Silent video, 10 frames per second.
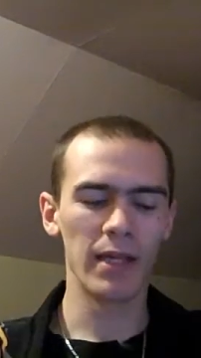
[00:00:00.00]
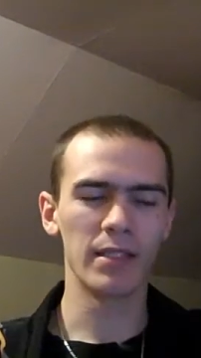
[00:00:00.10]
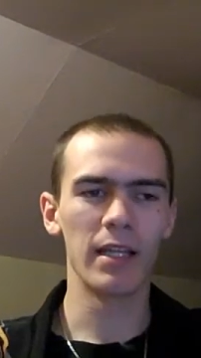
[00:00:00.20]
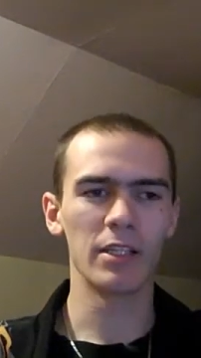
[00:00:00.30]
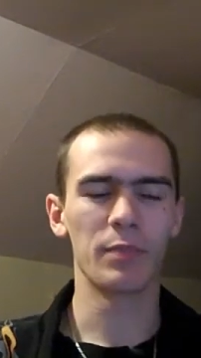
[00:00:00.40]
I
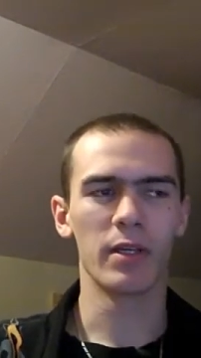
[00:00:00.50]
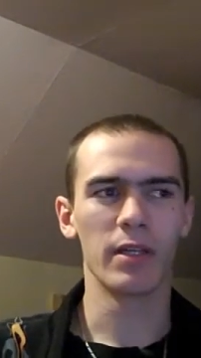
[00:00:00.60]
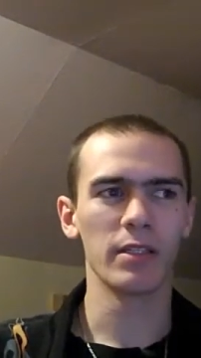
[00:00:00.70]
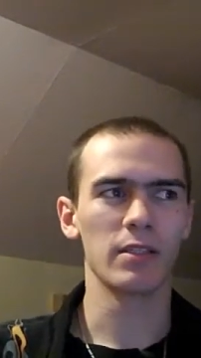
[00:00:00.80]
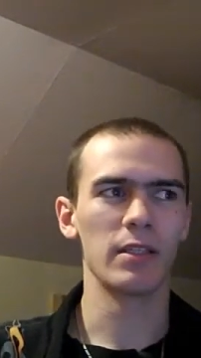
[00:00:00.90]
say this
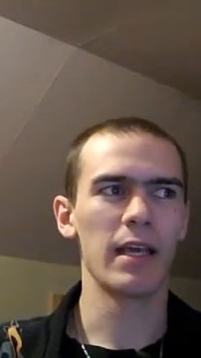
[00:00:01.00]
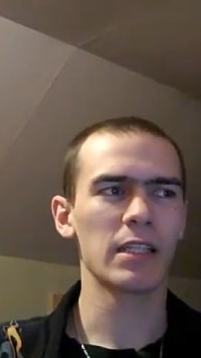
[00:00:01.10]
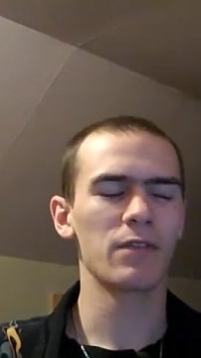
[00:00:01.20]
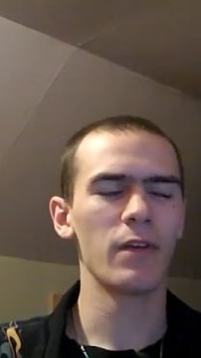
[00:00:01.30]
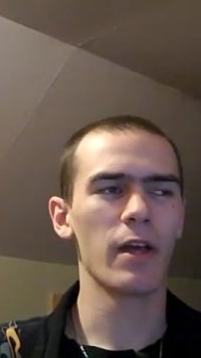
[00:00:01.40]
because the
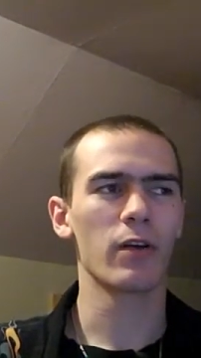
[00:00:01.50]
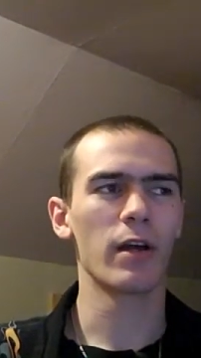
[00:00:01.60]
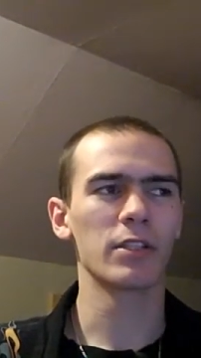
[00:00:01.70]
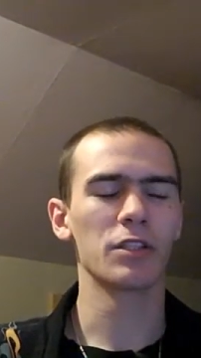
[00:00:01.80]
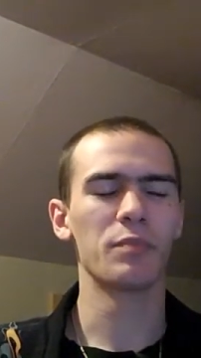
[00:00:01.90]
XV8
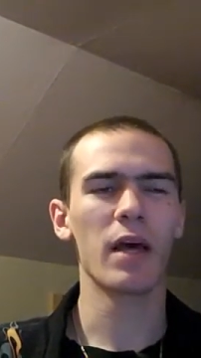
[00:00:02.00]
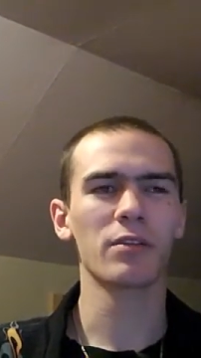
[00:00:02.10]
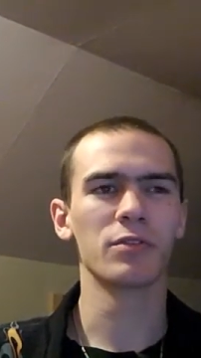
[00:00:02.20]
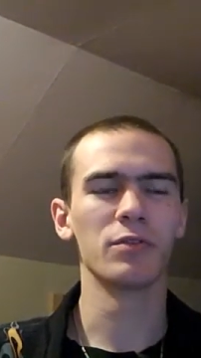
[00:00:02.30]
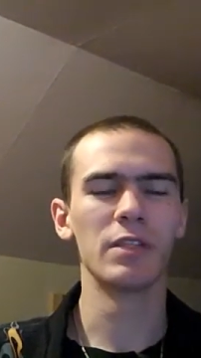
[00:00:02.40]
Crisis
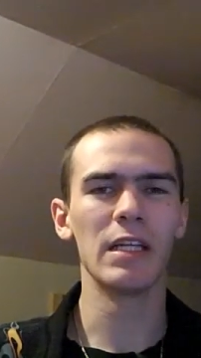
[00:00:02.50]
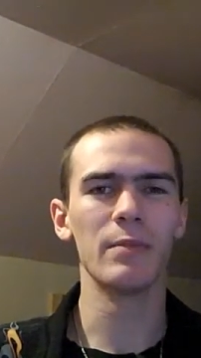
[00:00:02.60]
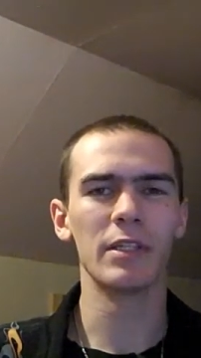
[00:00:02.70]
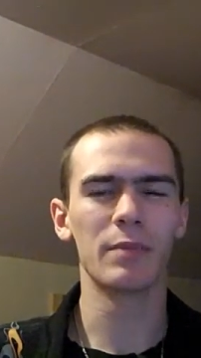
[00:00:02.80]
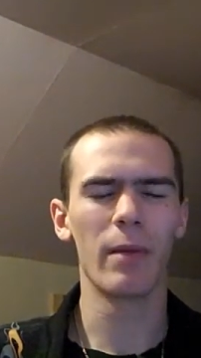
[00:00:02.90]
Battlesuit
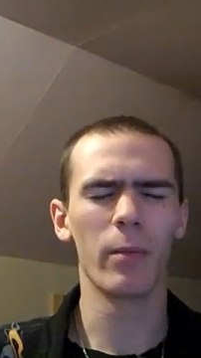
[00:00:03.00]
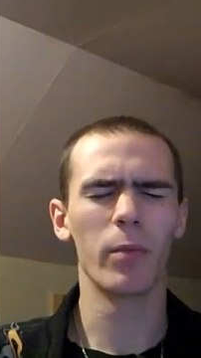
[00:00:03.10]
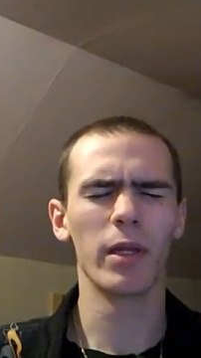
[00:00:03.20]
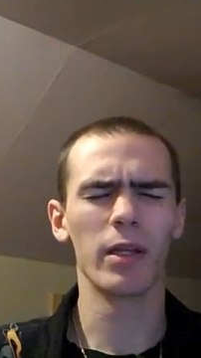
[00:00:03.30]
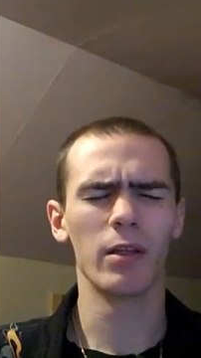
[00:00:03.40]
team is
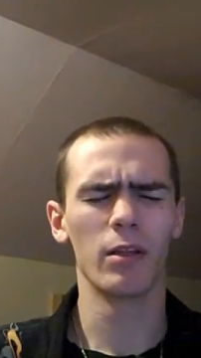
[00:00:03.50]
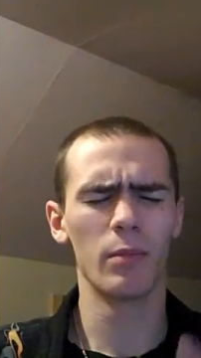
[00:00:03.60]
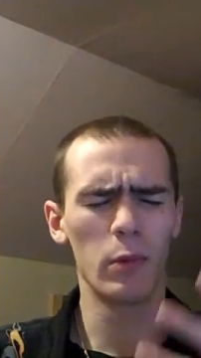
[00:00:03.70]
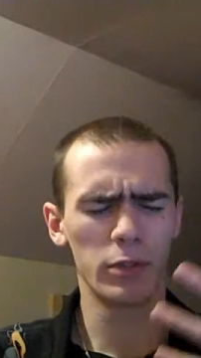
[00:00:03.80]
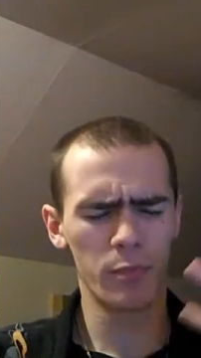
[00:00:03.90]
probably
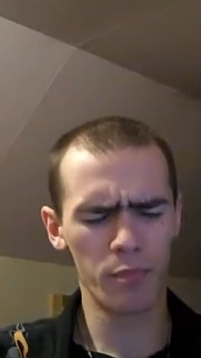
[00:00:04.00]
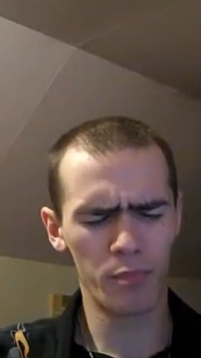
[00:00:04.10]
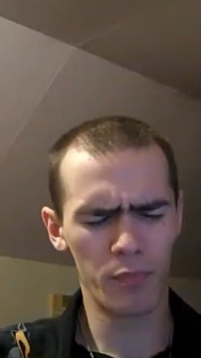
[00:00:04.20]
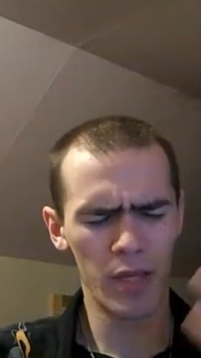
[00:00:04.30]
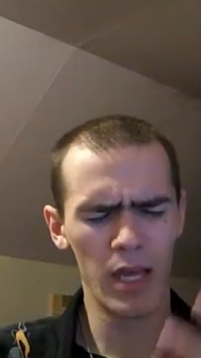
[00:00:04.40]
the most
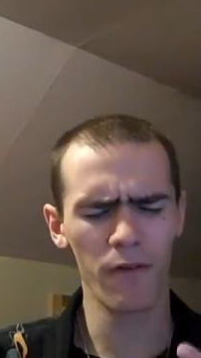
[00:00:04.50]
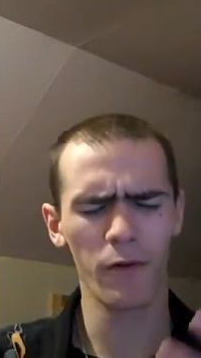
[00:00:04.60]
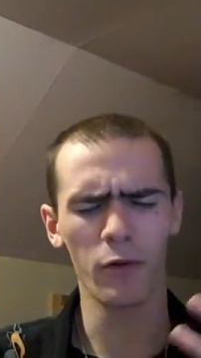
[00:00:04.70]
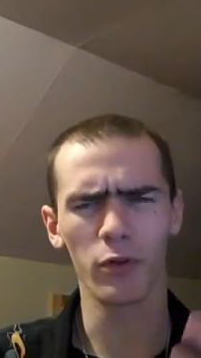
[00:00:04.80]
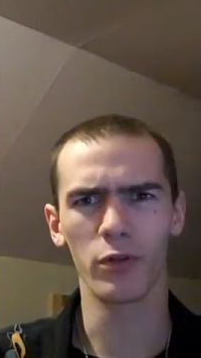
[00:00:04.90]

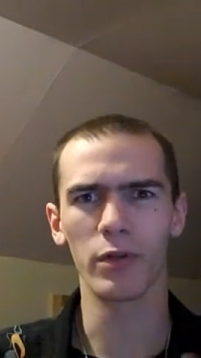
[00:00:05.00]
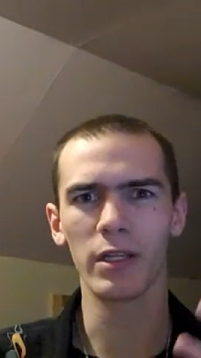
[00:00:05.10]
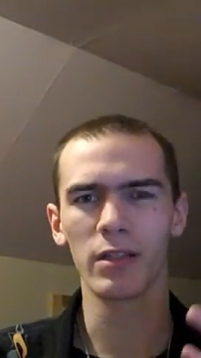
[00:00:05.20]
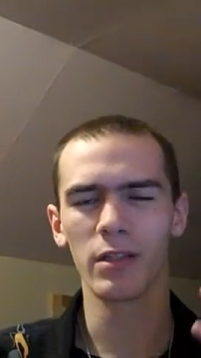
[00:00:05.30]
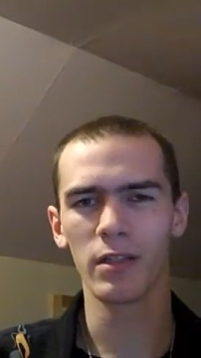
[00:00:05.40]
pivotal
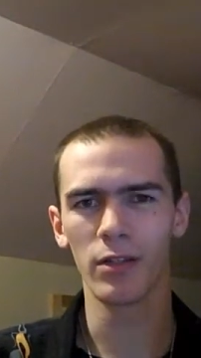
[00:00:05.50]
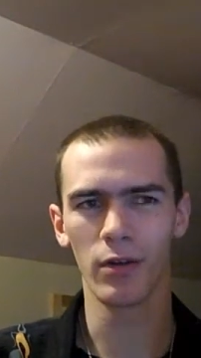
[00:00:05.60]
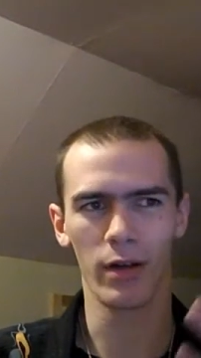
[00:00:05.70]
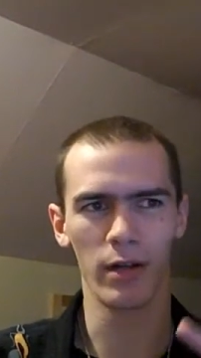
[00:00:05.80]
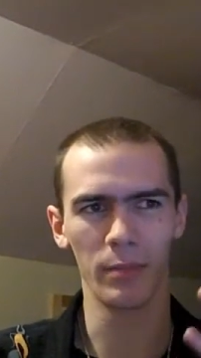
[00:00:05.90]
unit
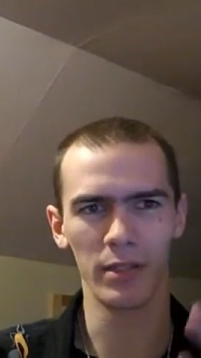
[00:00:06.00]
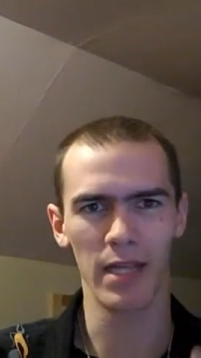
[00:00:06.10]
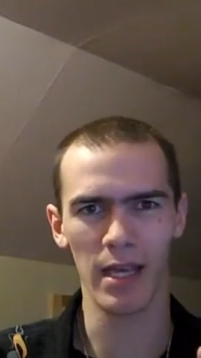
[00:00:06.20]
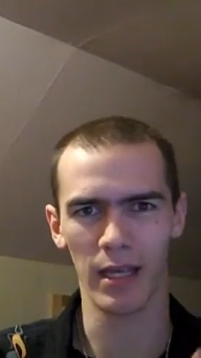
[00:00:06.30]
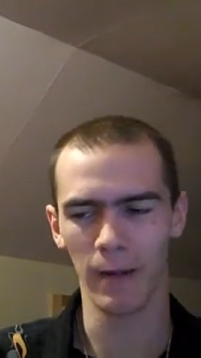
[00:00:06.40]
you're going to be
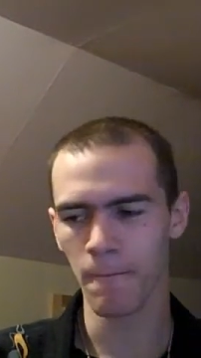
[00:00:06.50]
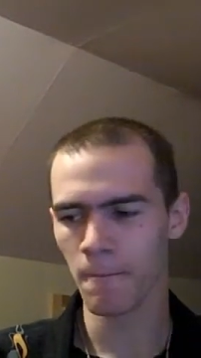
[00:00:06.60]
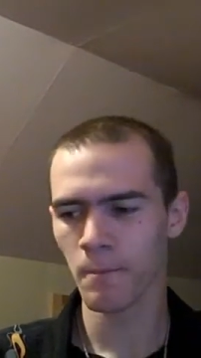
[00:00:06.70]
taking.